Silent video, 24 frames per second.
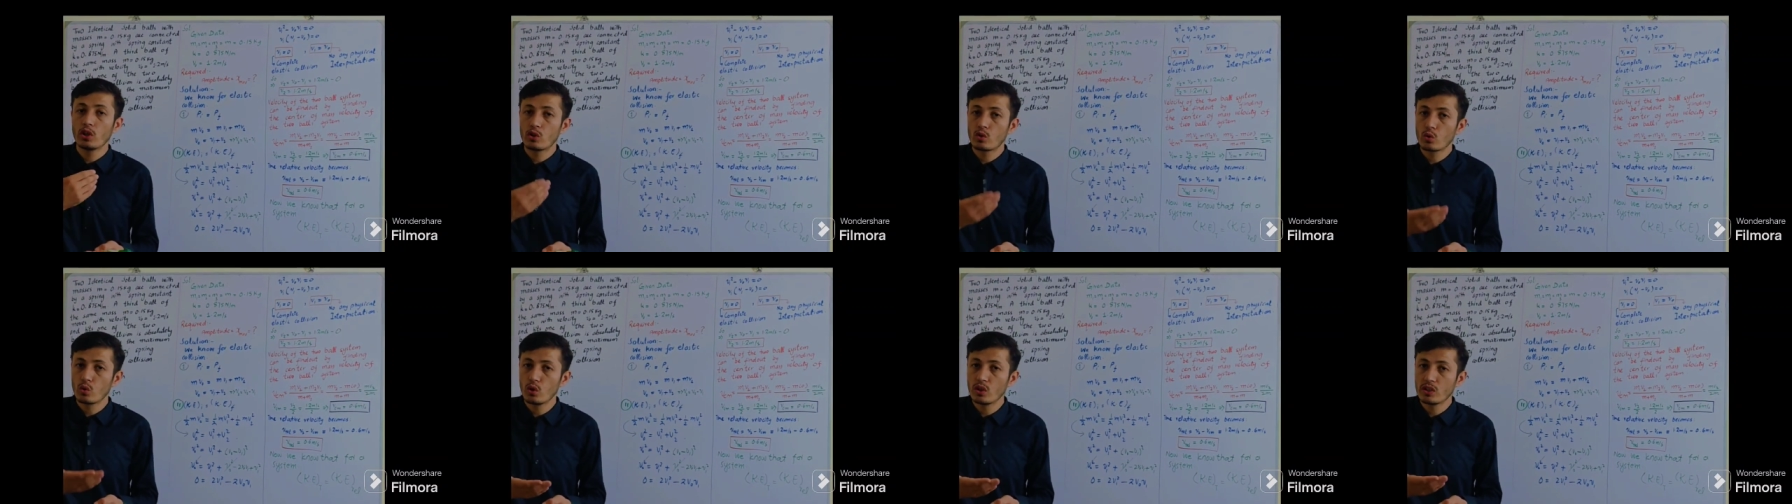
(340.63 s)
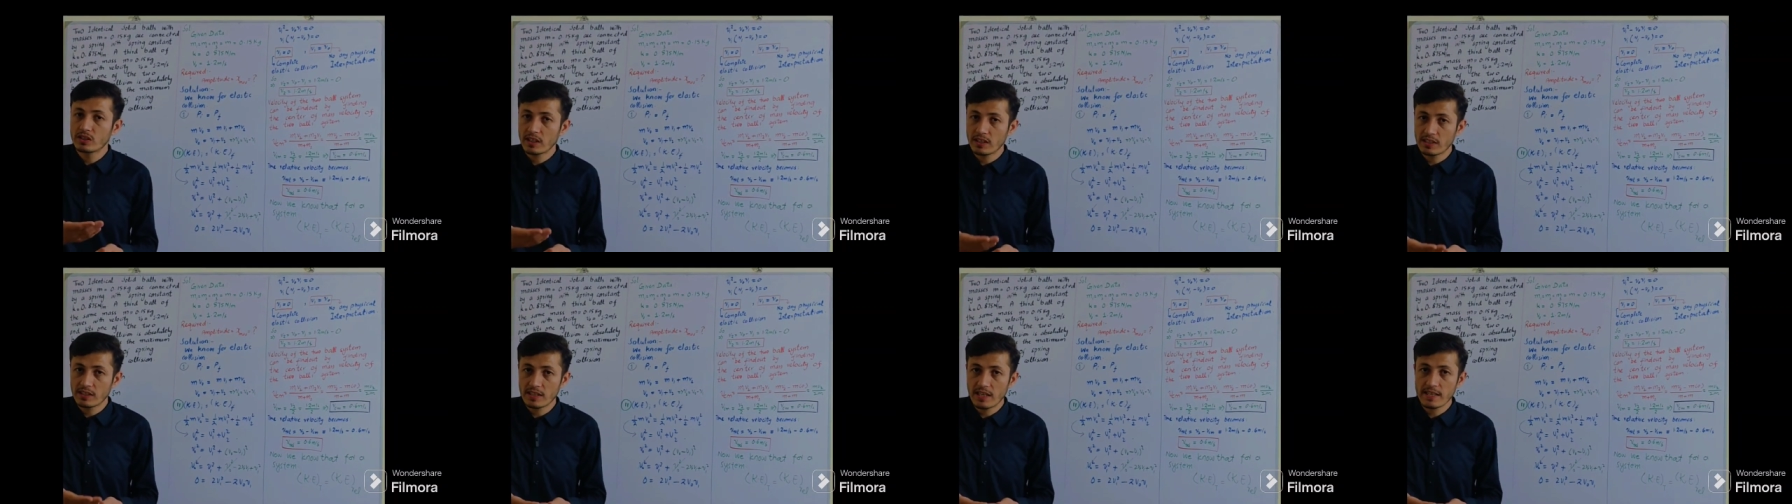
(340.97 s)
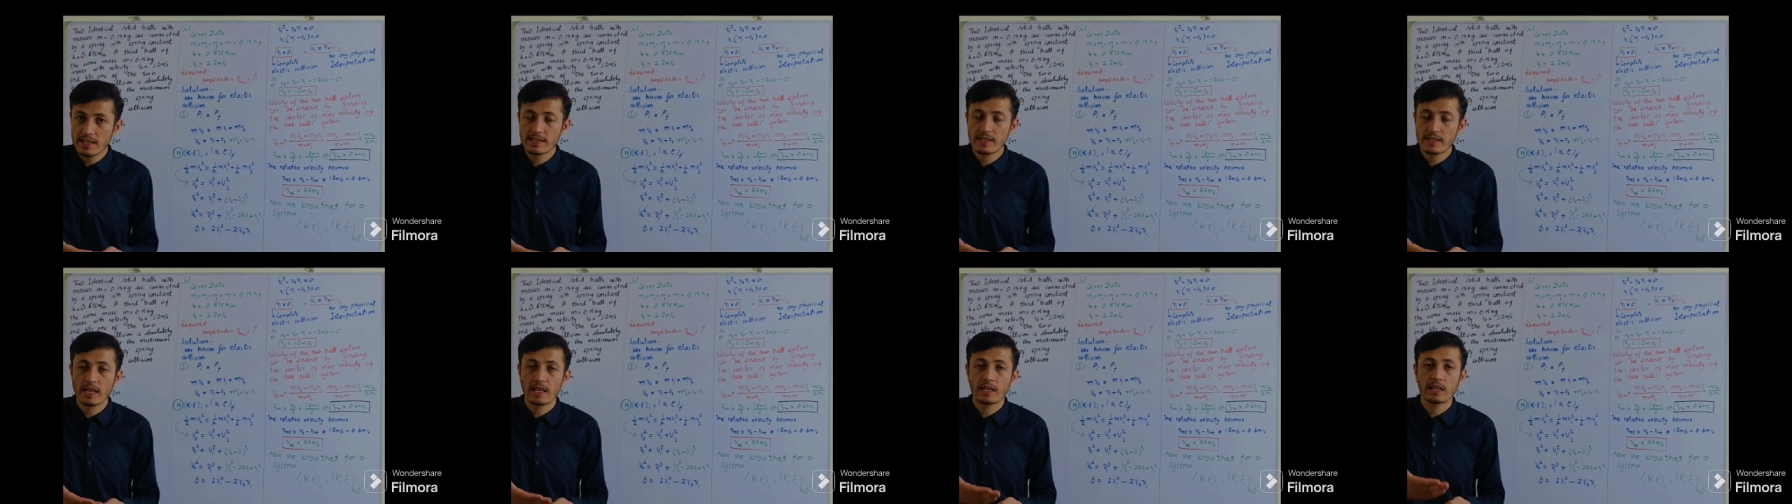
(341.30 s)
2 is in
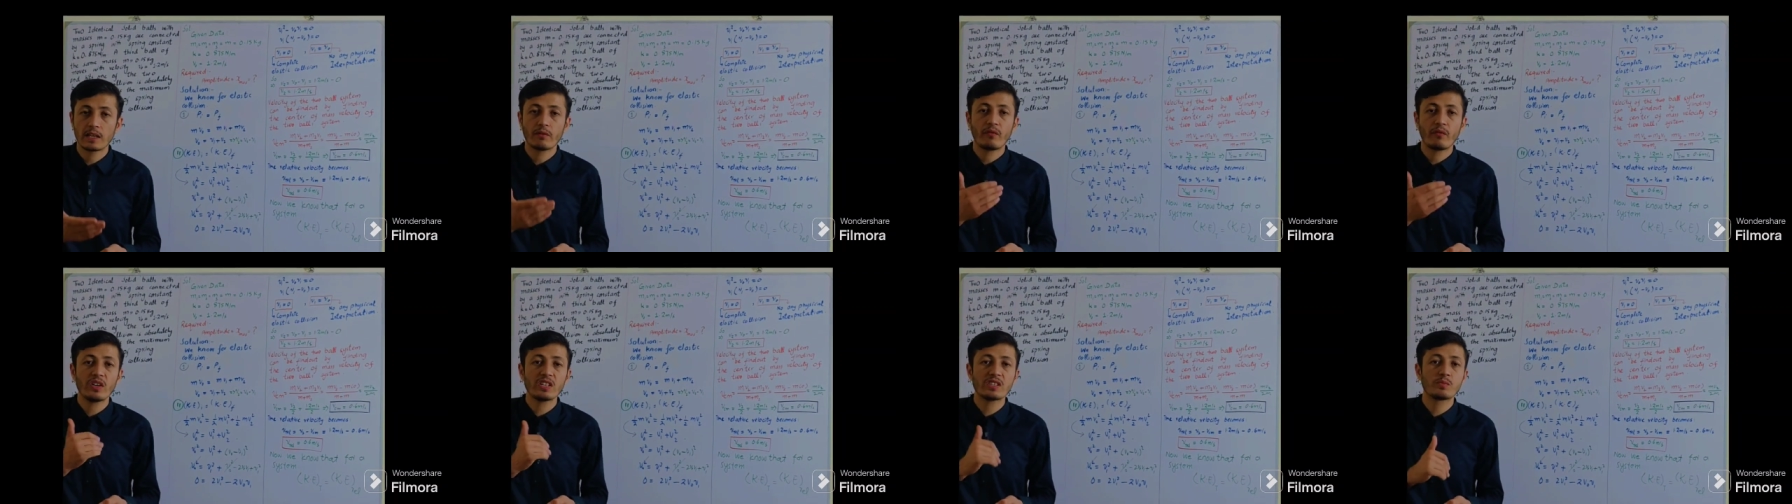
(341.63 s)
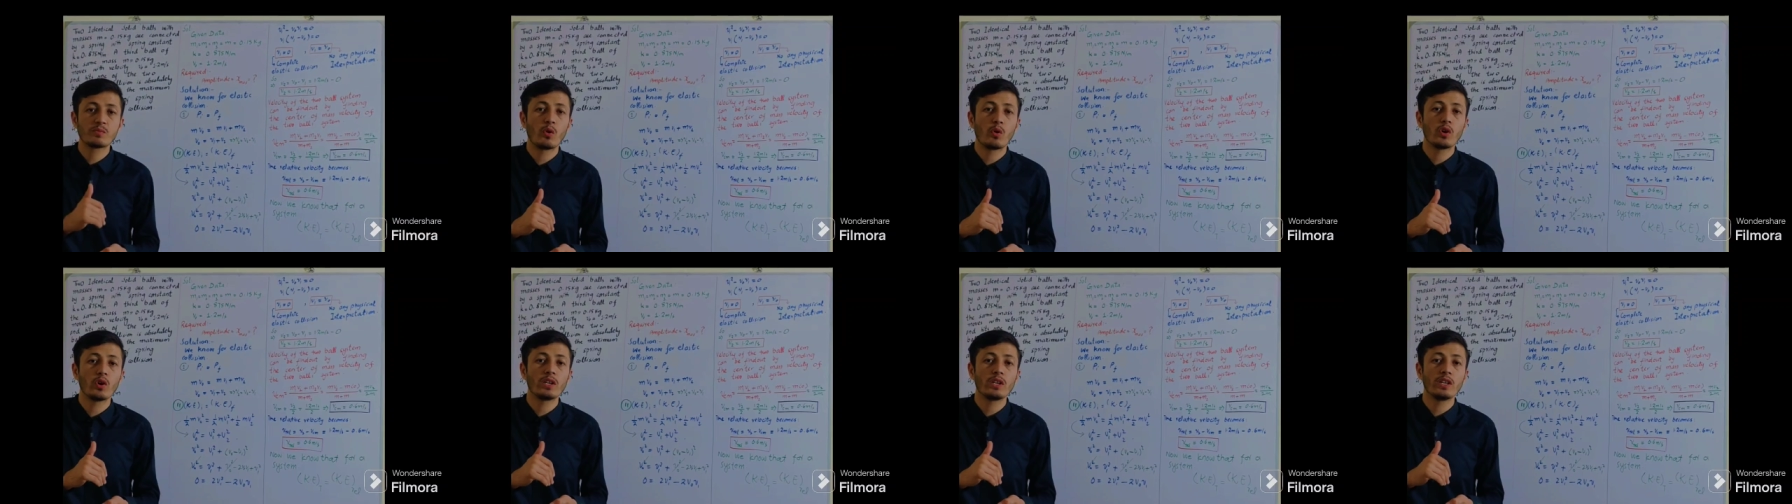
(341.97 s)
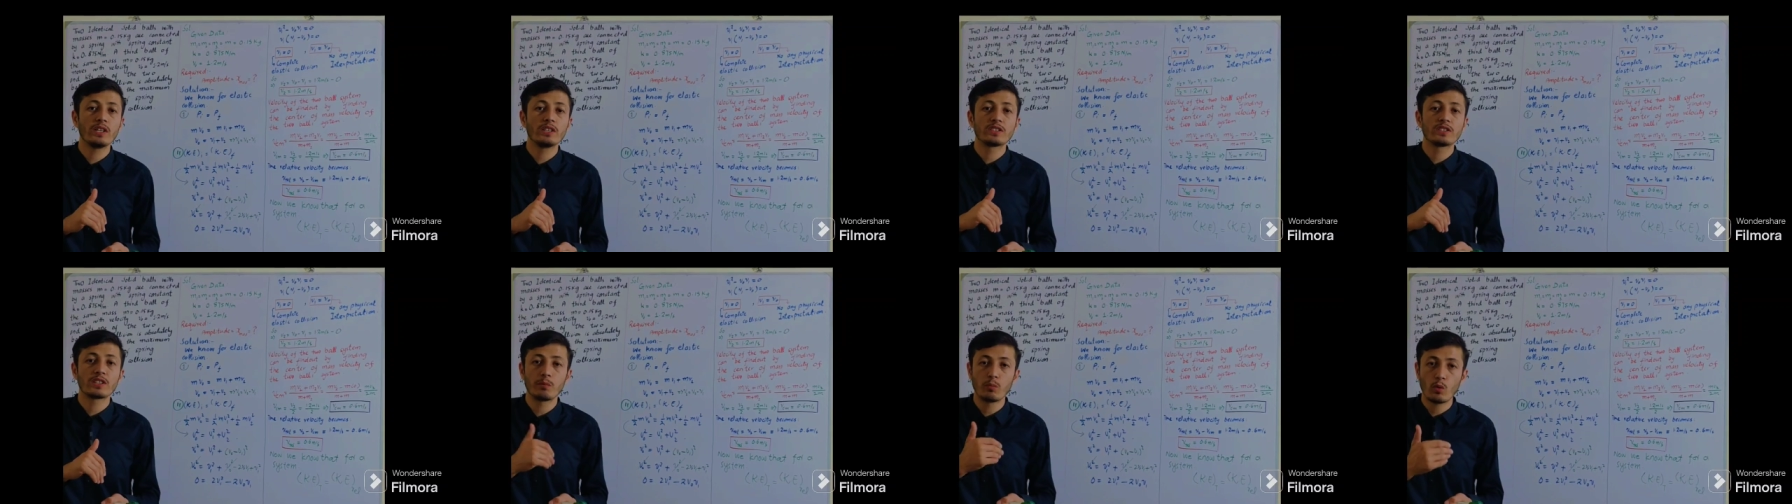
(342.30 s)
rest and the first
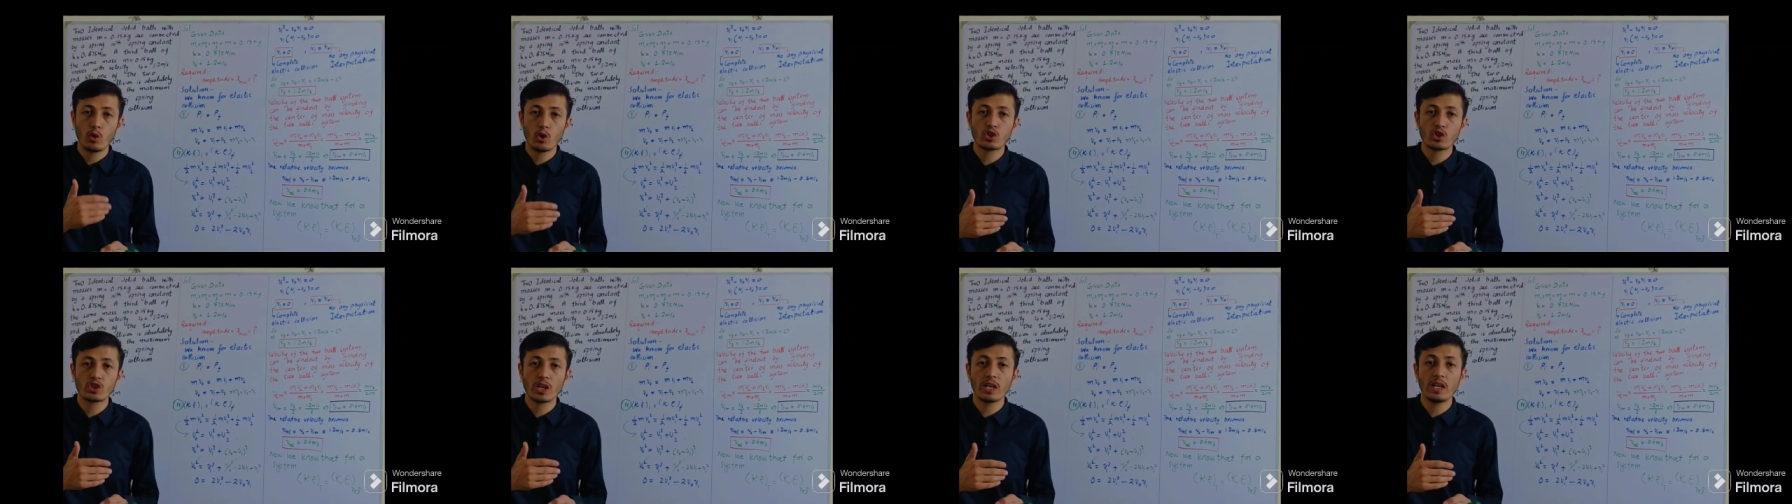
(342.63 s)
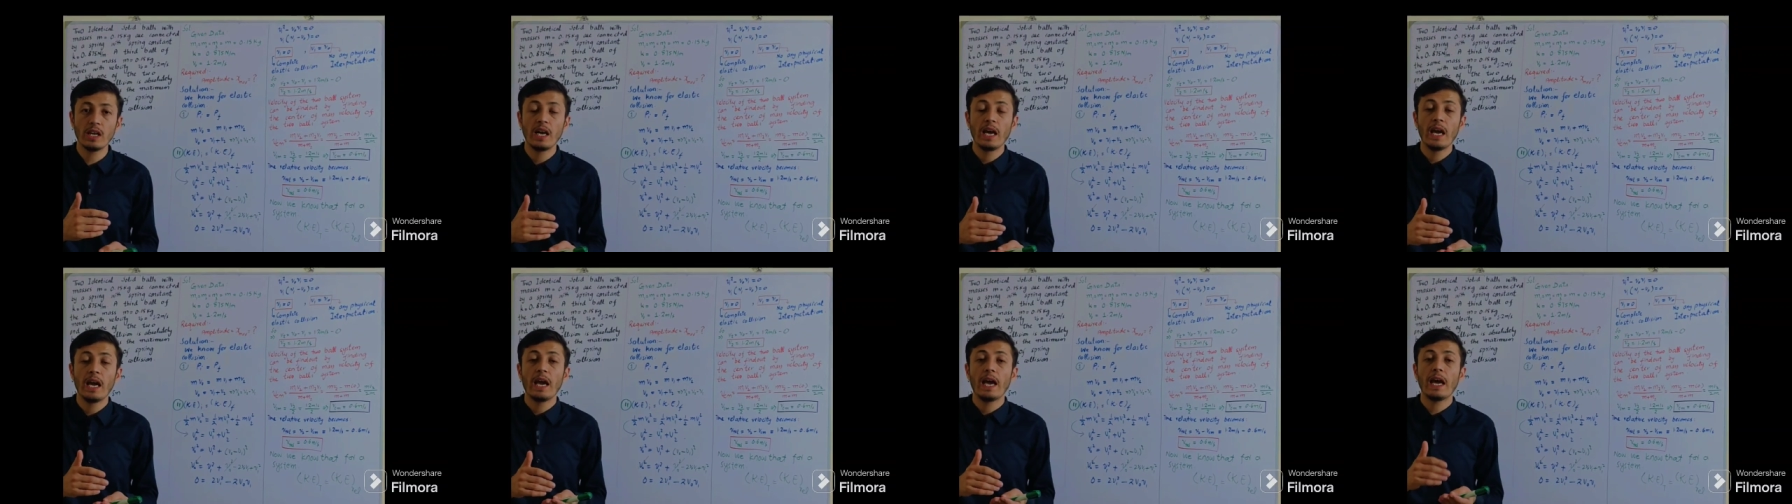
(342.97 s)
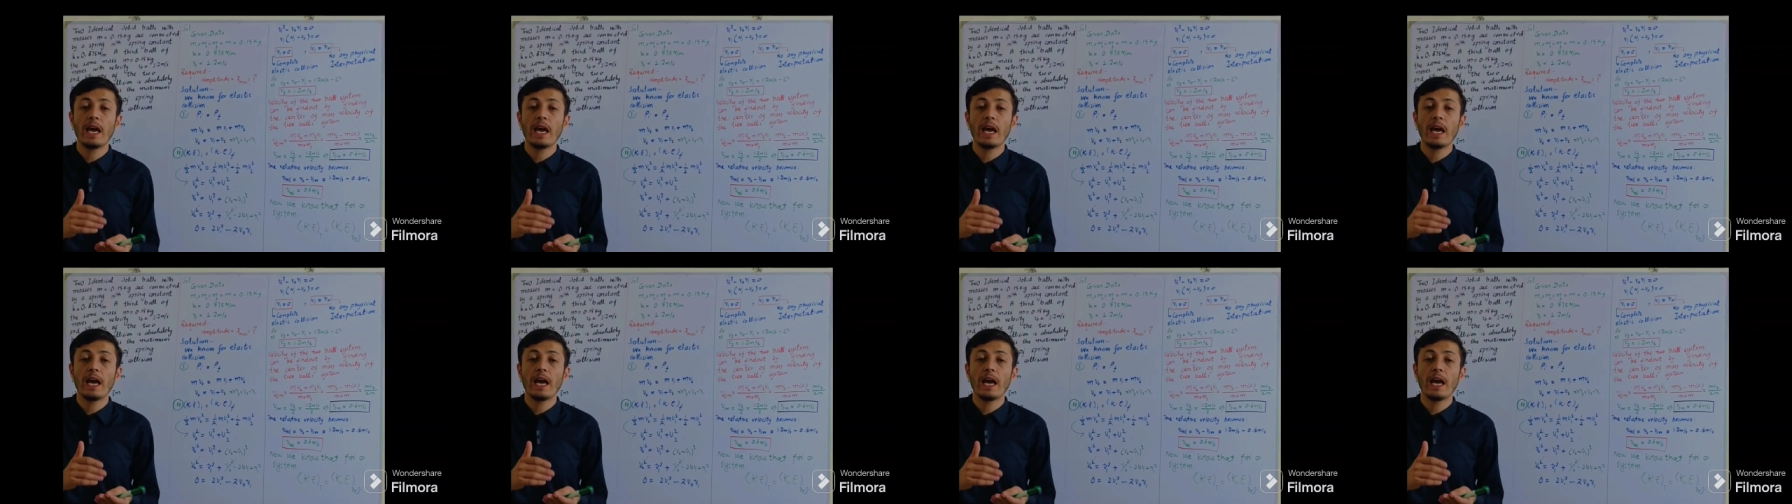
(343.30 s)
body is in motion,